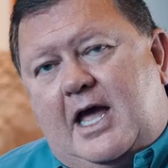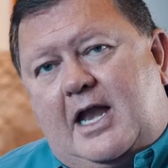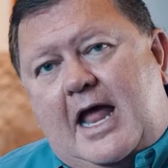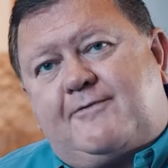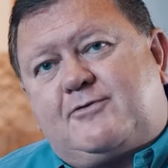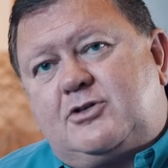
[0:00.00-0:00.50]
and
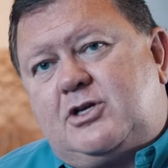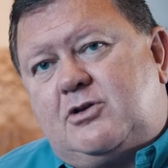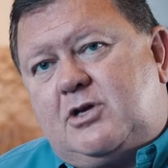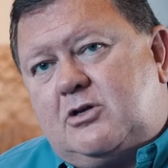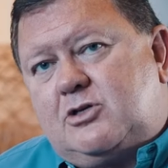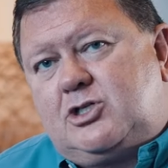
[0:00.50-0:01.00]
after 2
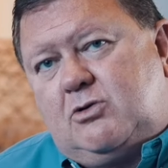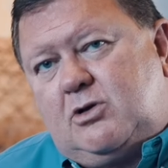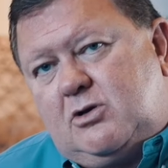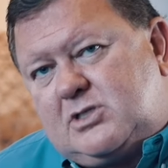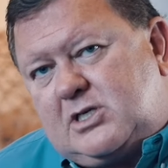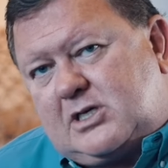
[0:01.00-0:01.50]
years, you
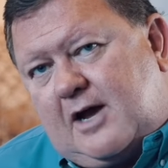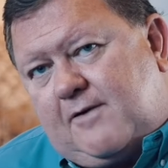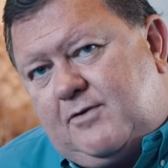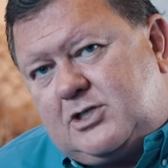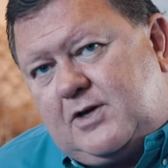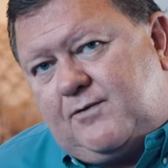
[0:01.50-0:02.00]
lose the
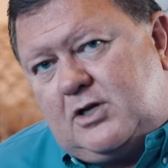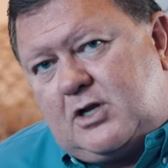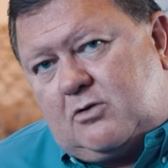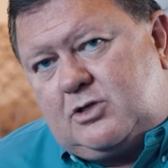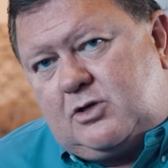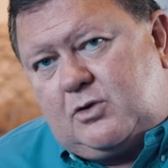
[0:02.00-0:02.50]
coverage if you
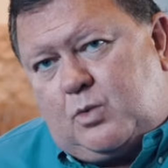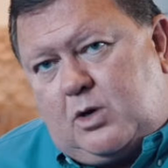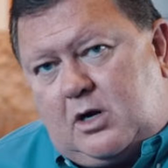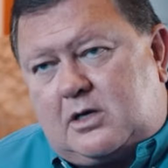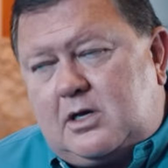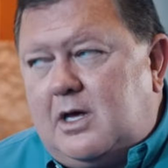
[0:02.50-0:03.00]
don't do the
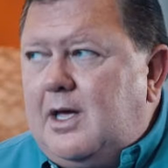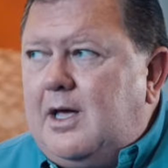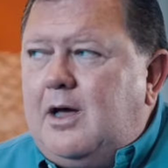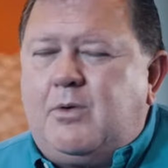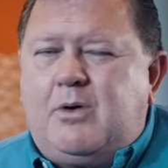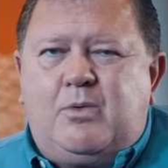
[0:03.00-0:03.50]
work.
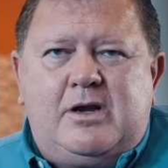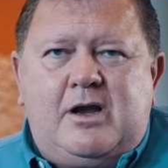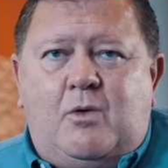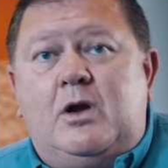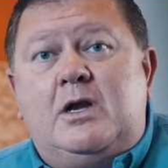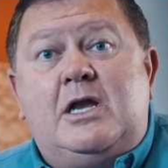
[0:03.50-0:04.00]
Well, we're
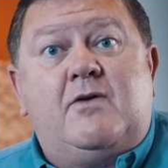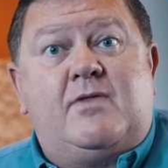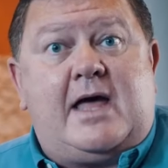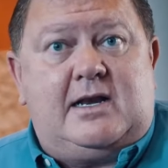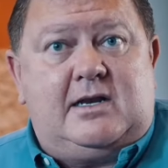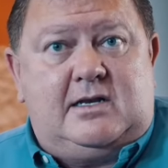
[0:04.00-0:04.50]
nowhere near
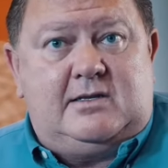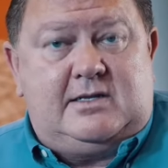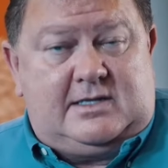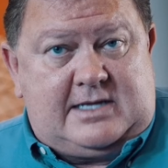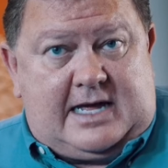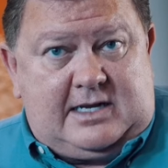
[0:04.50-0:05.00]

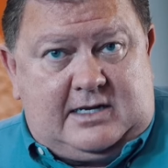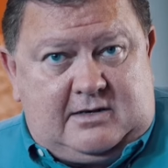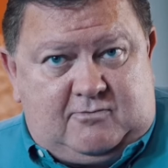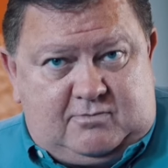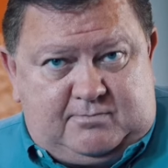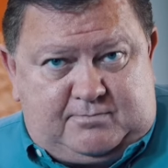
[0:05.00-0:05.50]
that
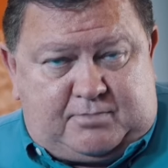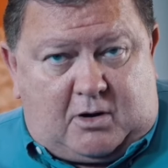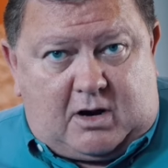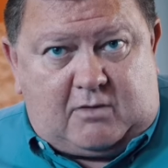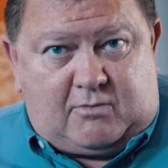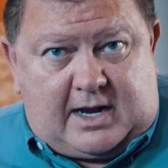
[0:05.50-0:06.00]

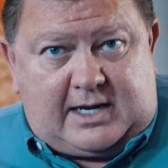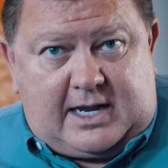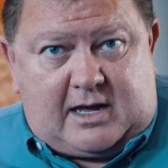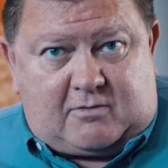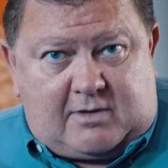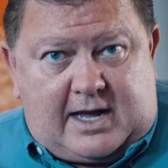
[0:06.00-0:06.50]
part right
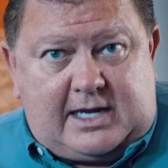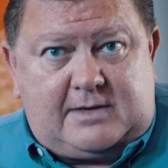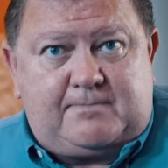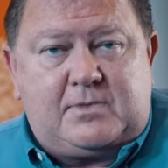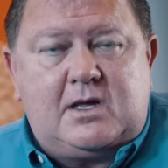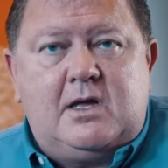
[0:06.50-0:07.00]
now, right?